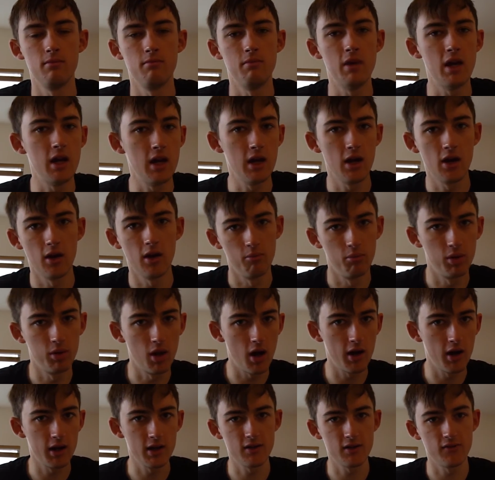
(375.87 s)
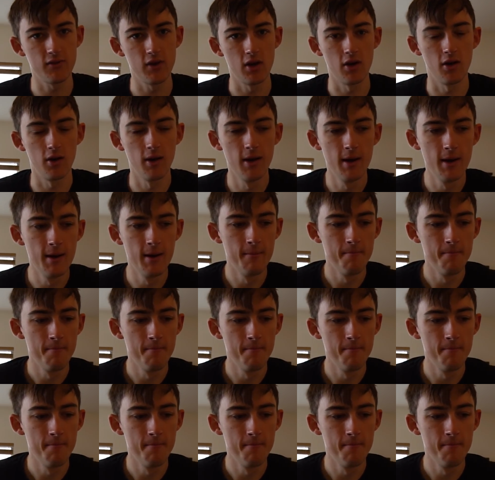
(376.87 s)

media and blogosphere,